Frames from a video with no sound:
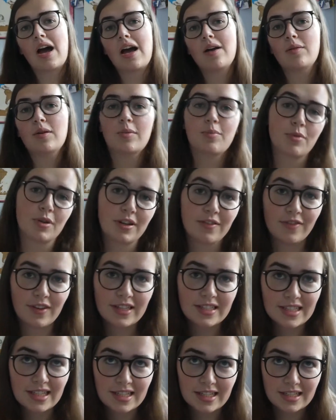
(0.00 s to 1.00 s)
I want to
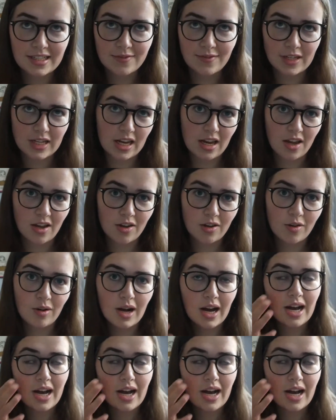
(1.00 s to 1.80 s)
preface this video.